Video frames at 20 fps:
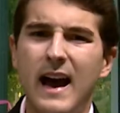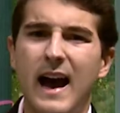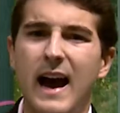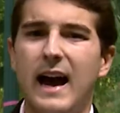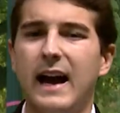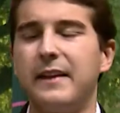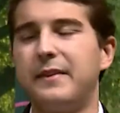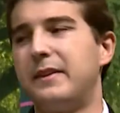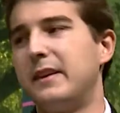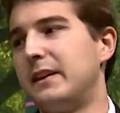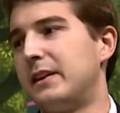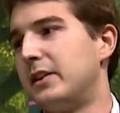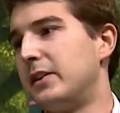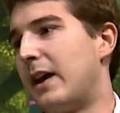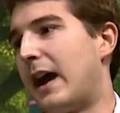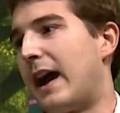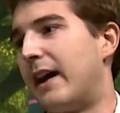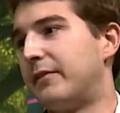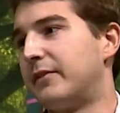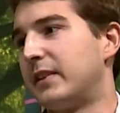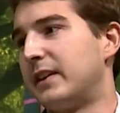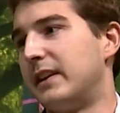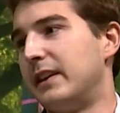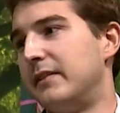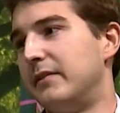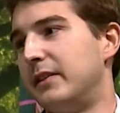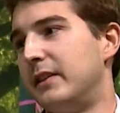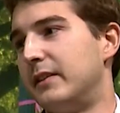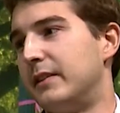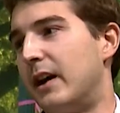I think you have to
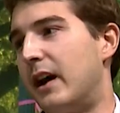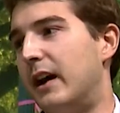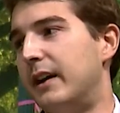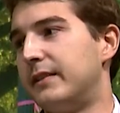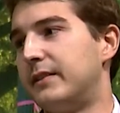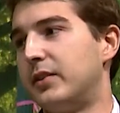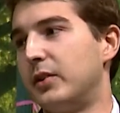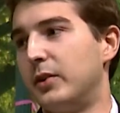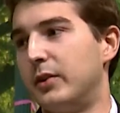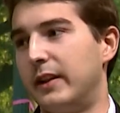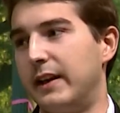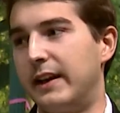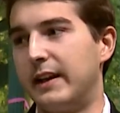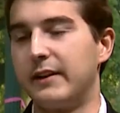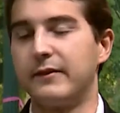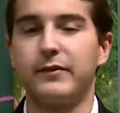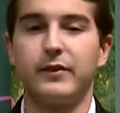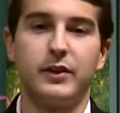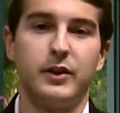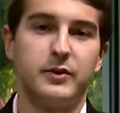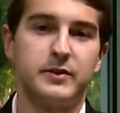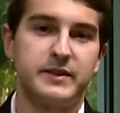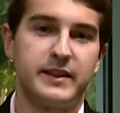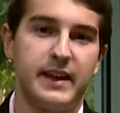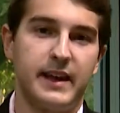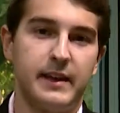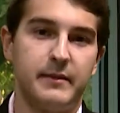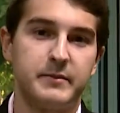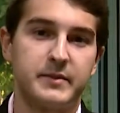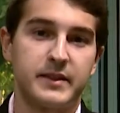give the nod to Atlanta for those
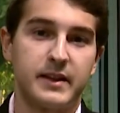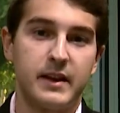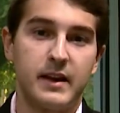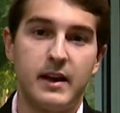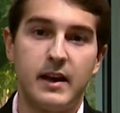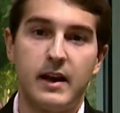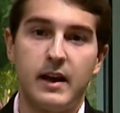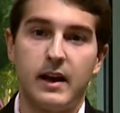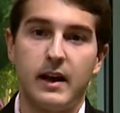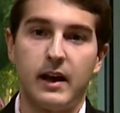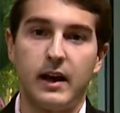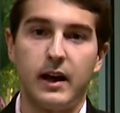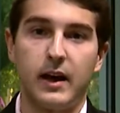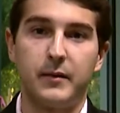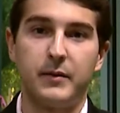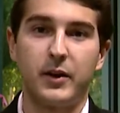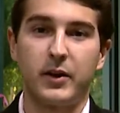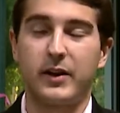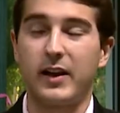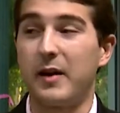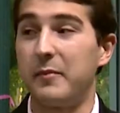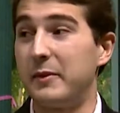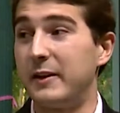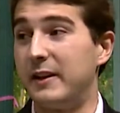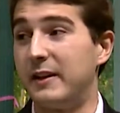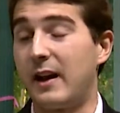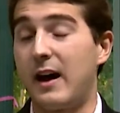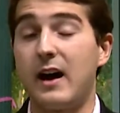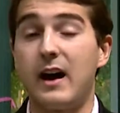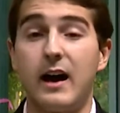games. They're coming
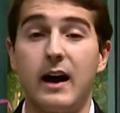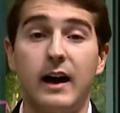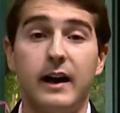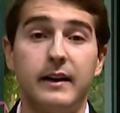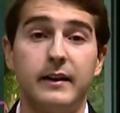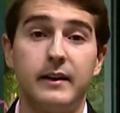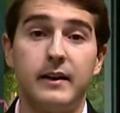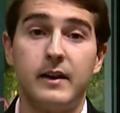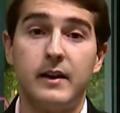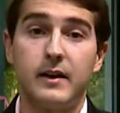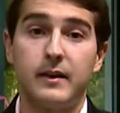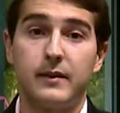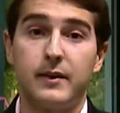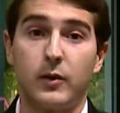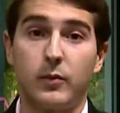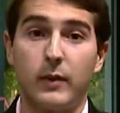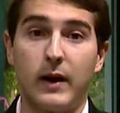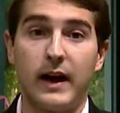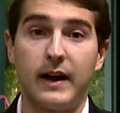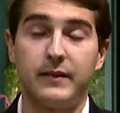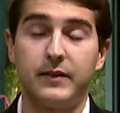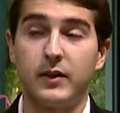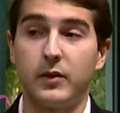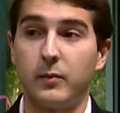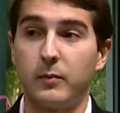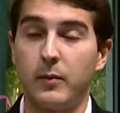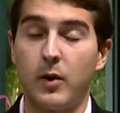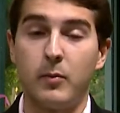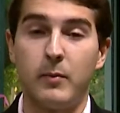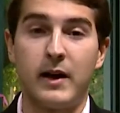in hot. They're riding the
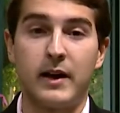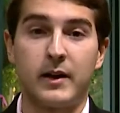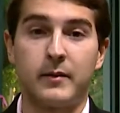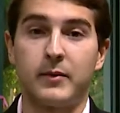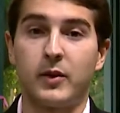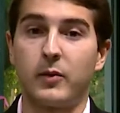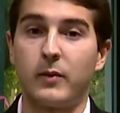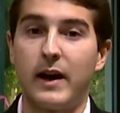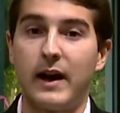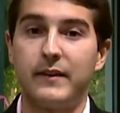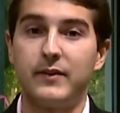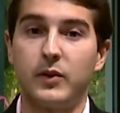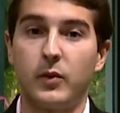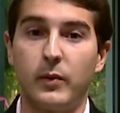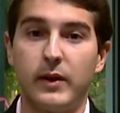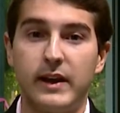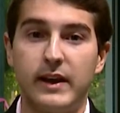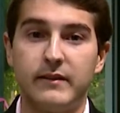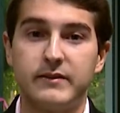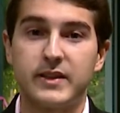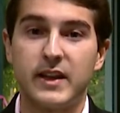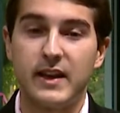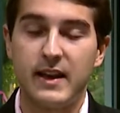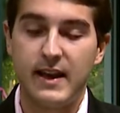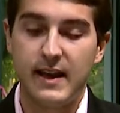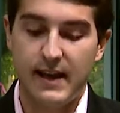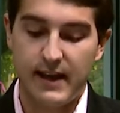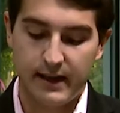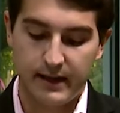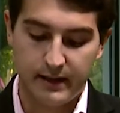momentum. They're riding the waves.
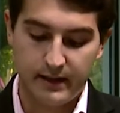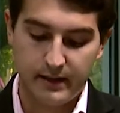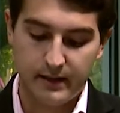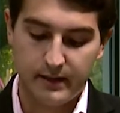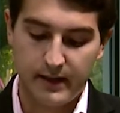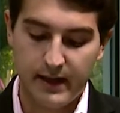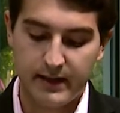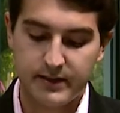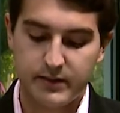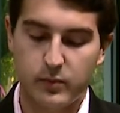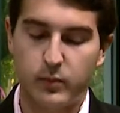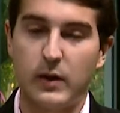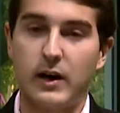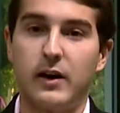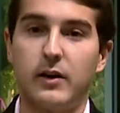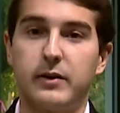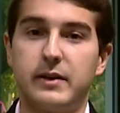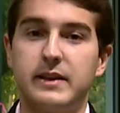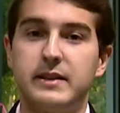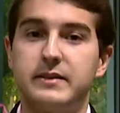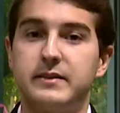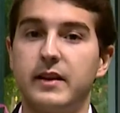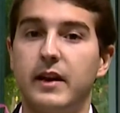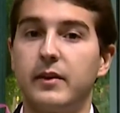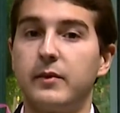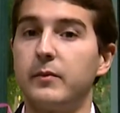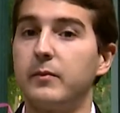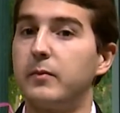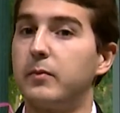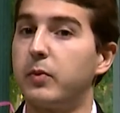And yes, while he's
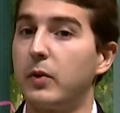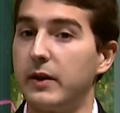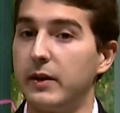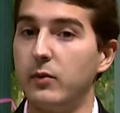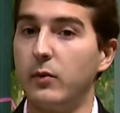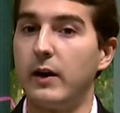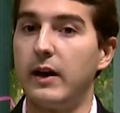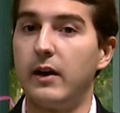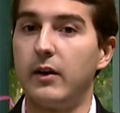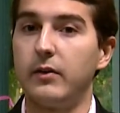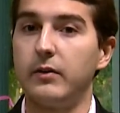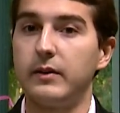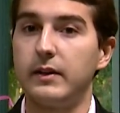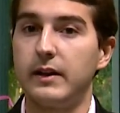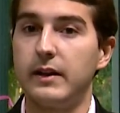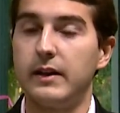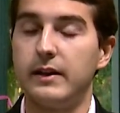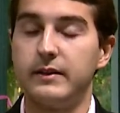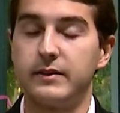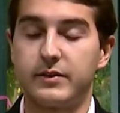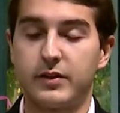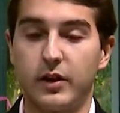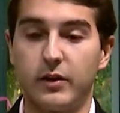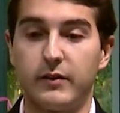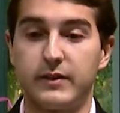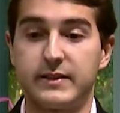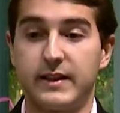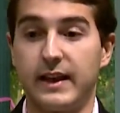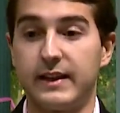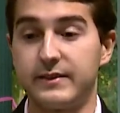done pretty well in
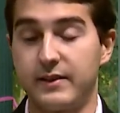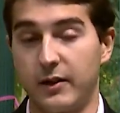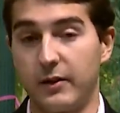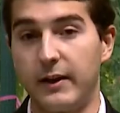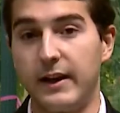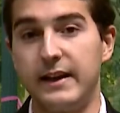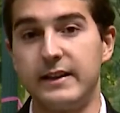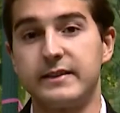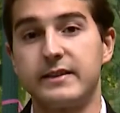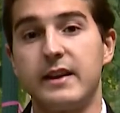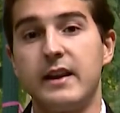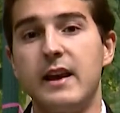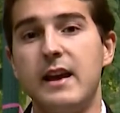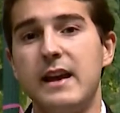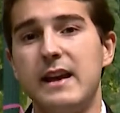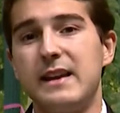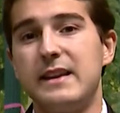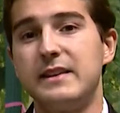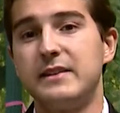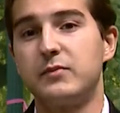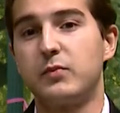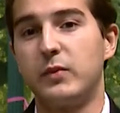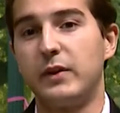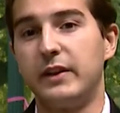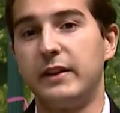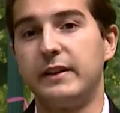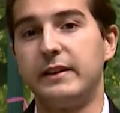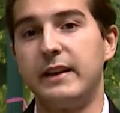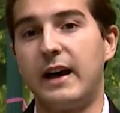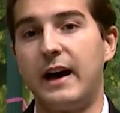service as their ace, he's
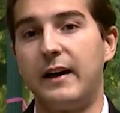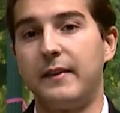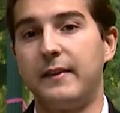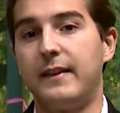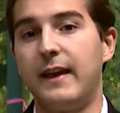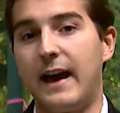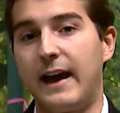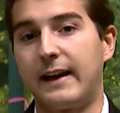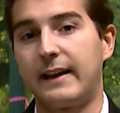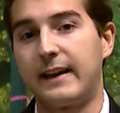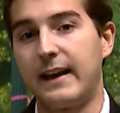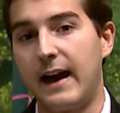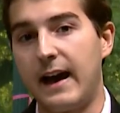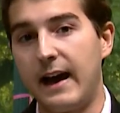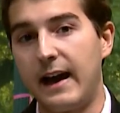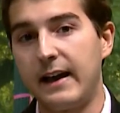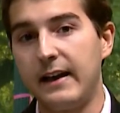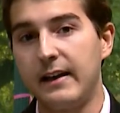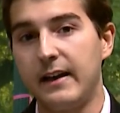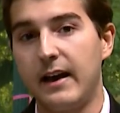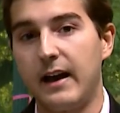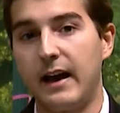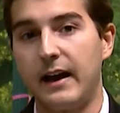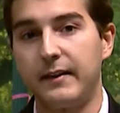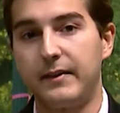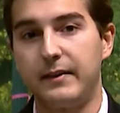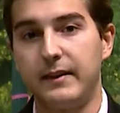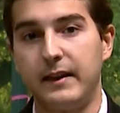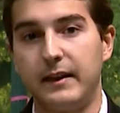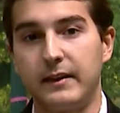really not that guy. I
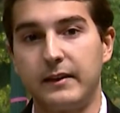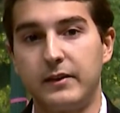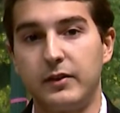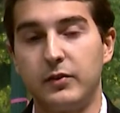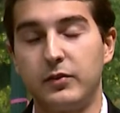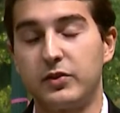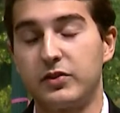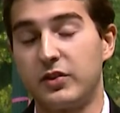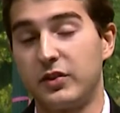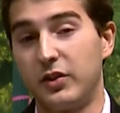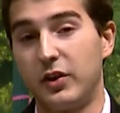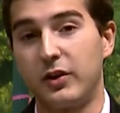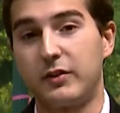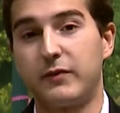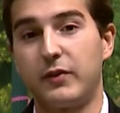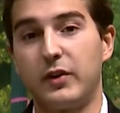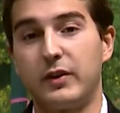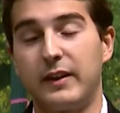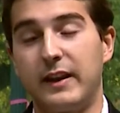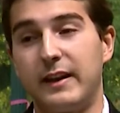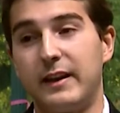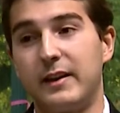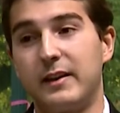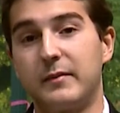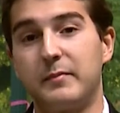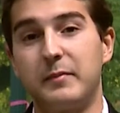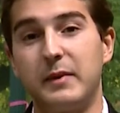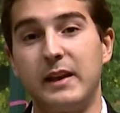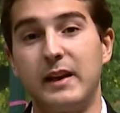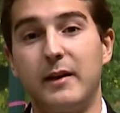think you should look for Atlanta to
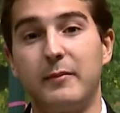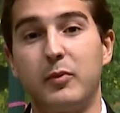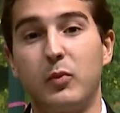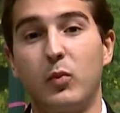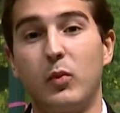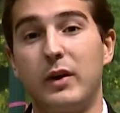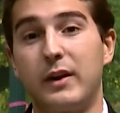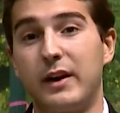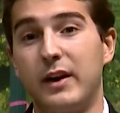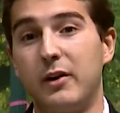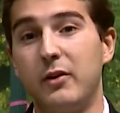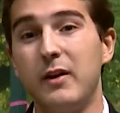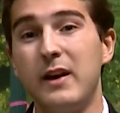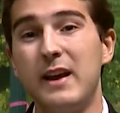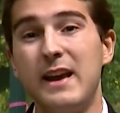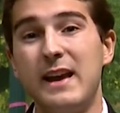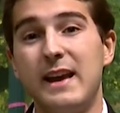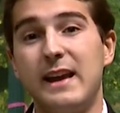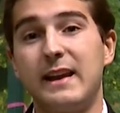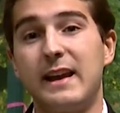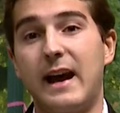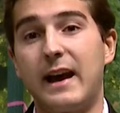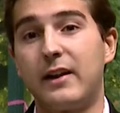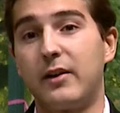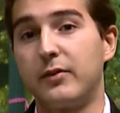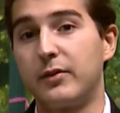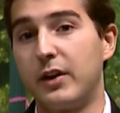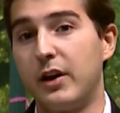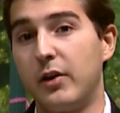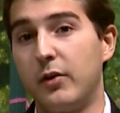be up 1-0. And I
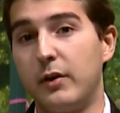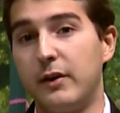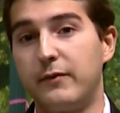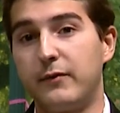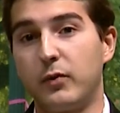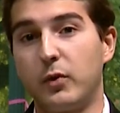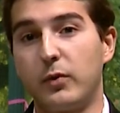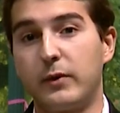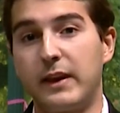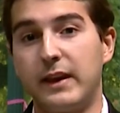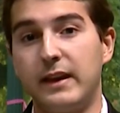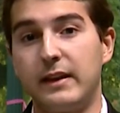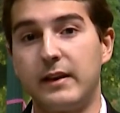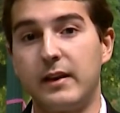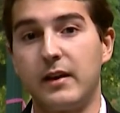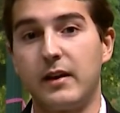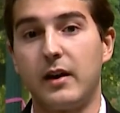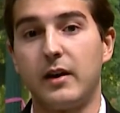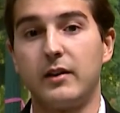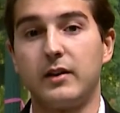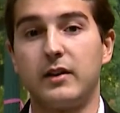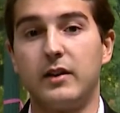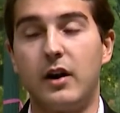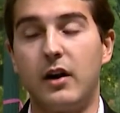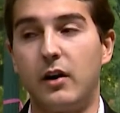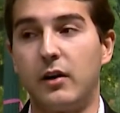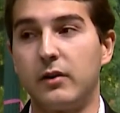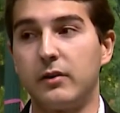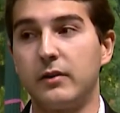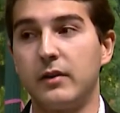don't know if we'll get a
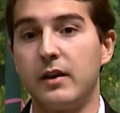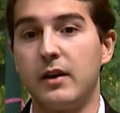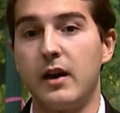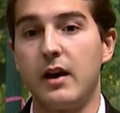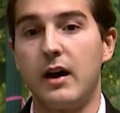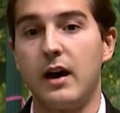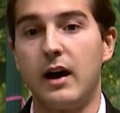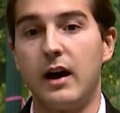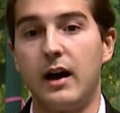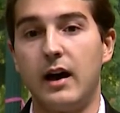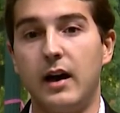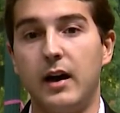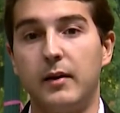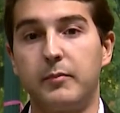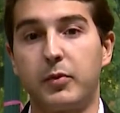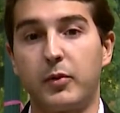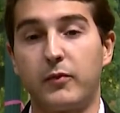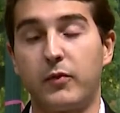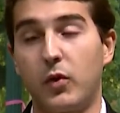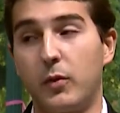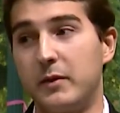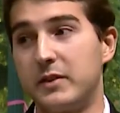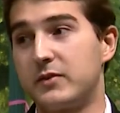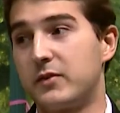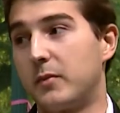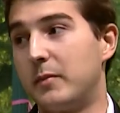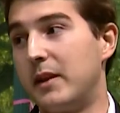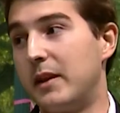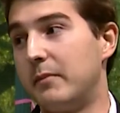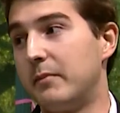long performance
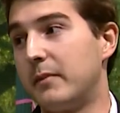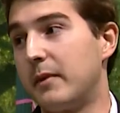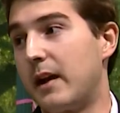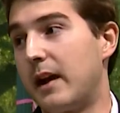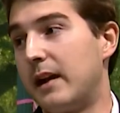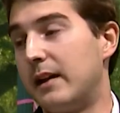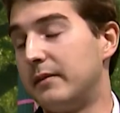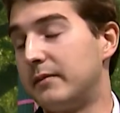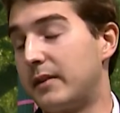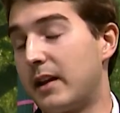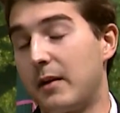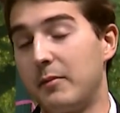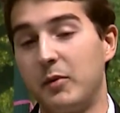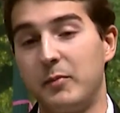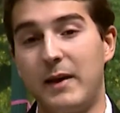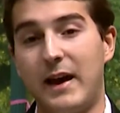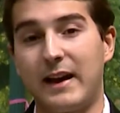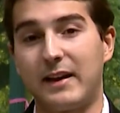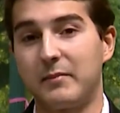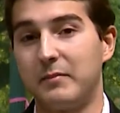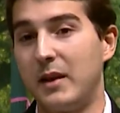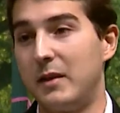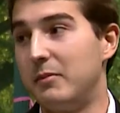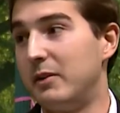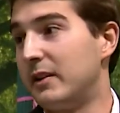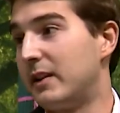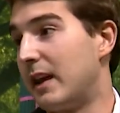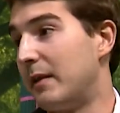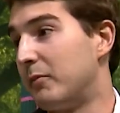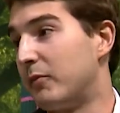from him and coming back in maybe
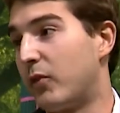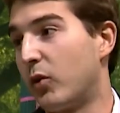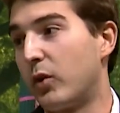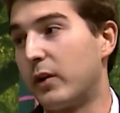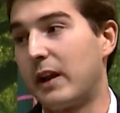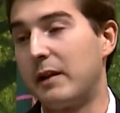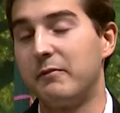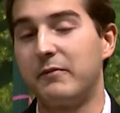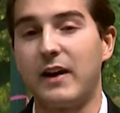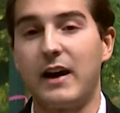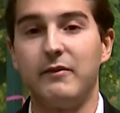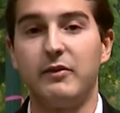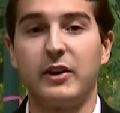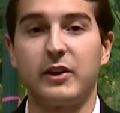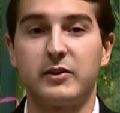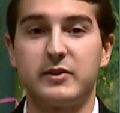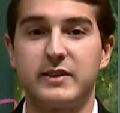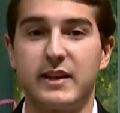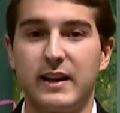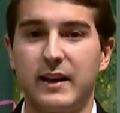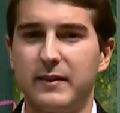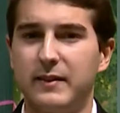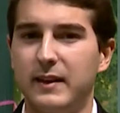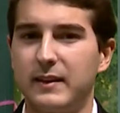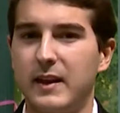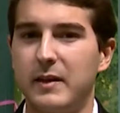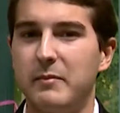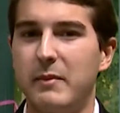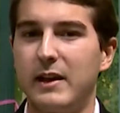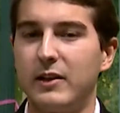Game 4, Game 5, like you said. I think
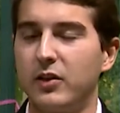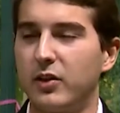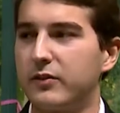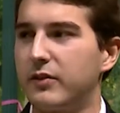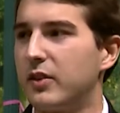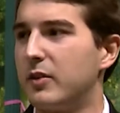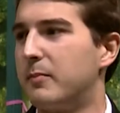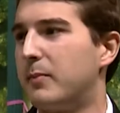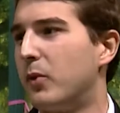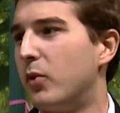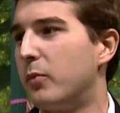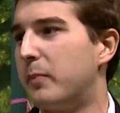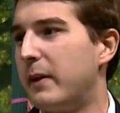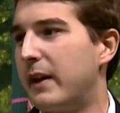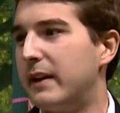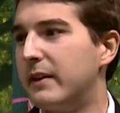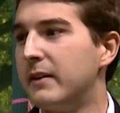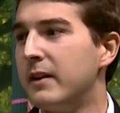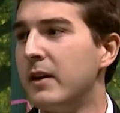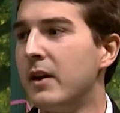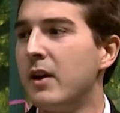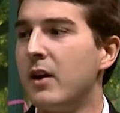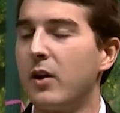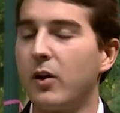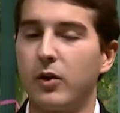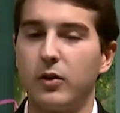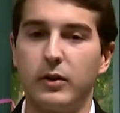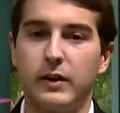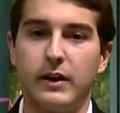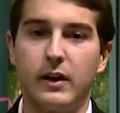they may look to the bullpen
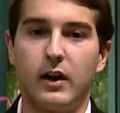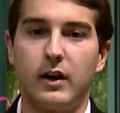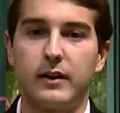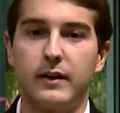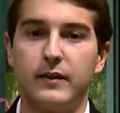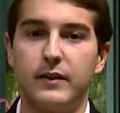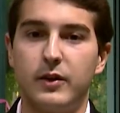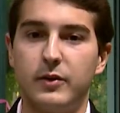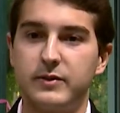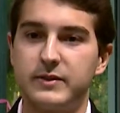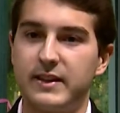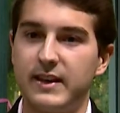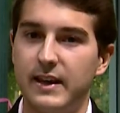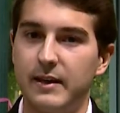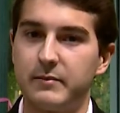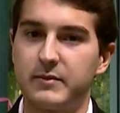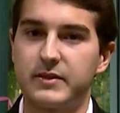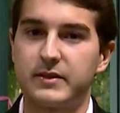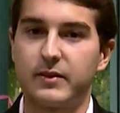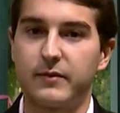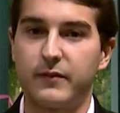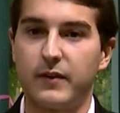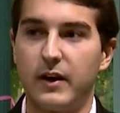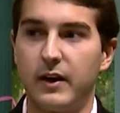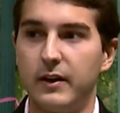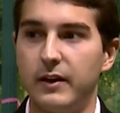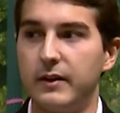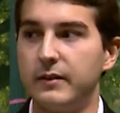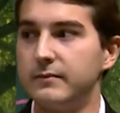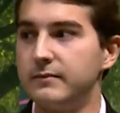early on in those games to
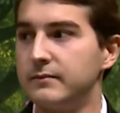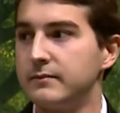follow.